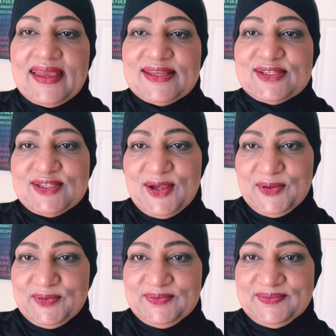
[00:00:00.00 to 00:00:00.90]
So,
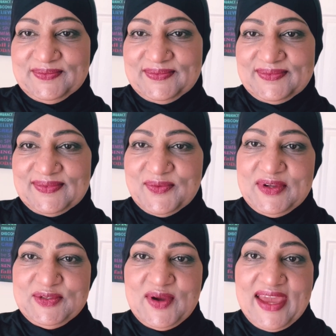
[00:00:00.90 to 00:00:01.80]
what
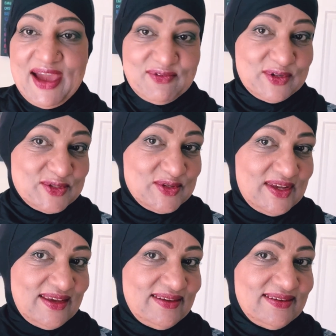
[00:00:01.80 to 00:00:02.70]
do I have on
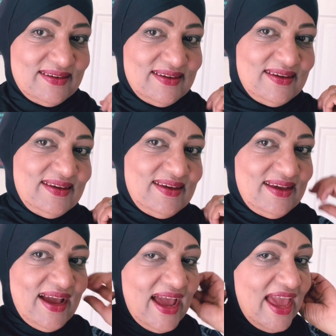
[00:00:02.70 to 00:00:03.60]
today?
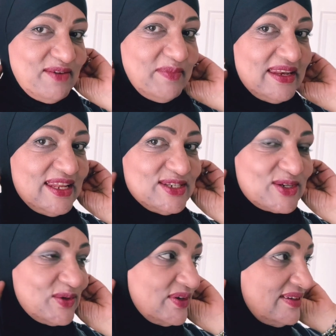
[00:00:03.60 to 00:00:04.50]
I have my
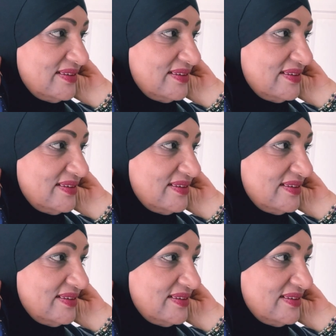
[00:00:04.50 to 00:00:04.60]
Ninja on.